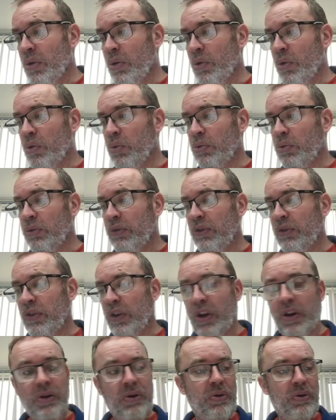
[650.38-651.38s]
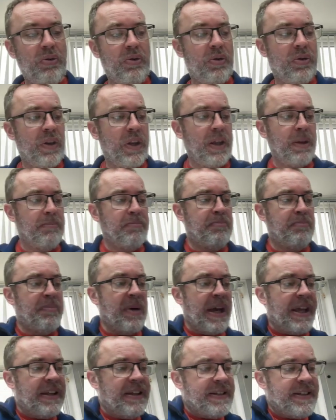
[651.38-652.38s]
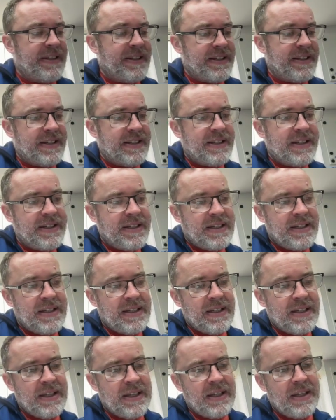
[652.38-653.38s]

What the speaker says: Also the base,